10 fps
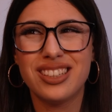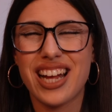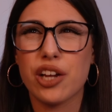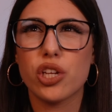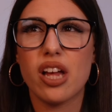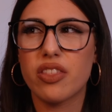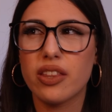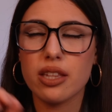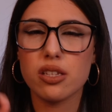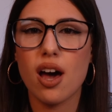actually I think
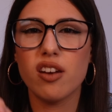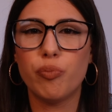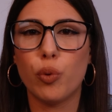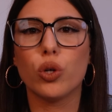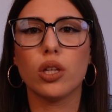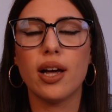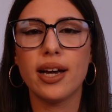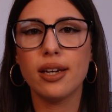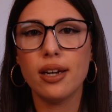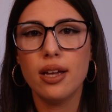that's kind of
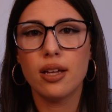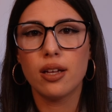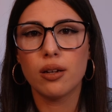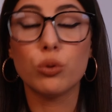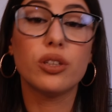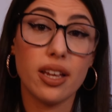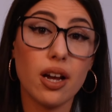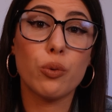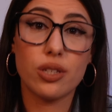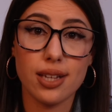borderline, well then I
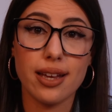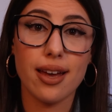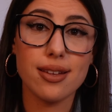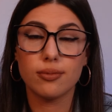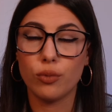would say yes.